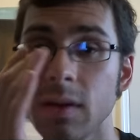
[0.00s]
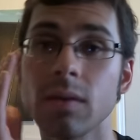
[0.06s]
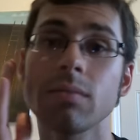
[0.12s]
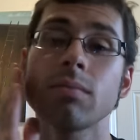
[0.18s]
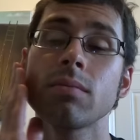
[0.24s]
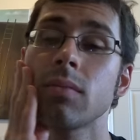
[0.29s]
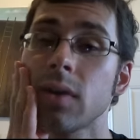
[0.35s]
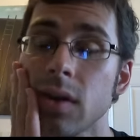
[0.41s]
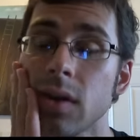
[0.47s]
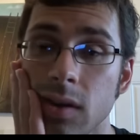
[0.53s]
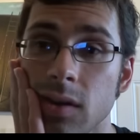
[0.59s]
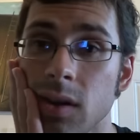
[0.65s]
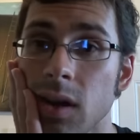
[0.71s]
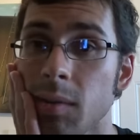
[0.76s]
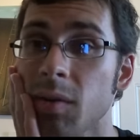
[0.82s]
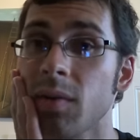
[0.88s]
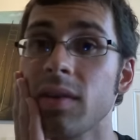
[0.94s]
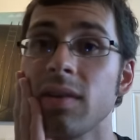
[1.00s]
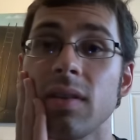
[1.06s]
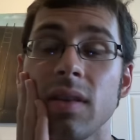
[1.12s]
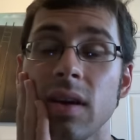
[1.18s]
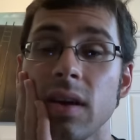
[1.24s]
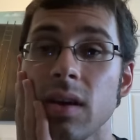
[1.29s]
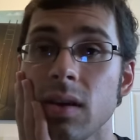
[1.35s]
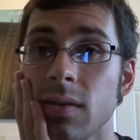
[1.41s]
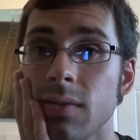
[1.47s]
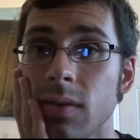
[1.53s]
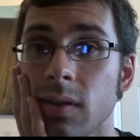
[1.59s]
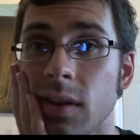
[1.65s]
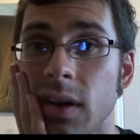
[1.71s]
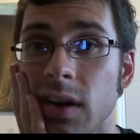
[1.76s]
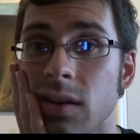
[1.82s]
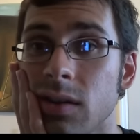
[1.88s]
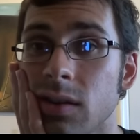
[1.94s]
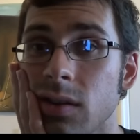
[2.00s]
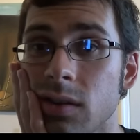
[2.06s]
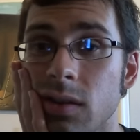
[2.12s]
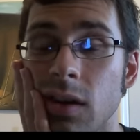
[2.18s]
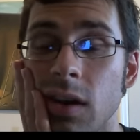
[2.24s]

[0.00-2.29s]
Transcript: You know, tell me what you think. If you liked it,